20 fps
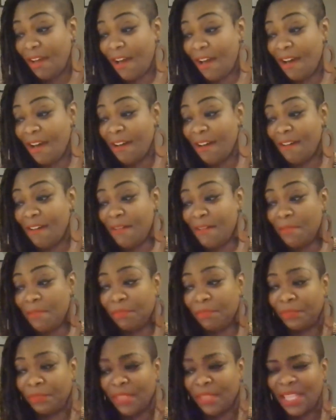
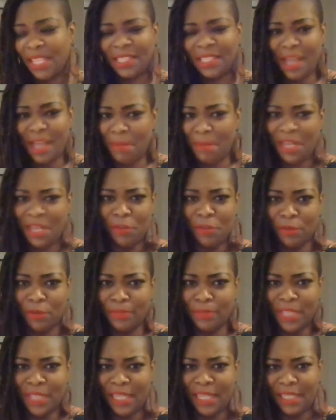there's not many
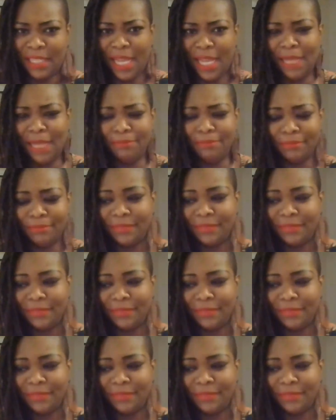groups like that.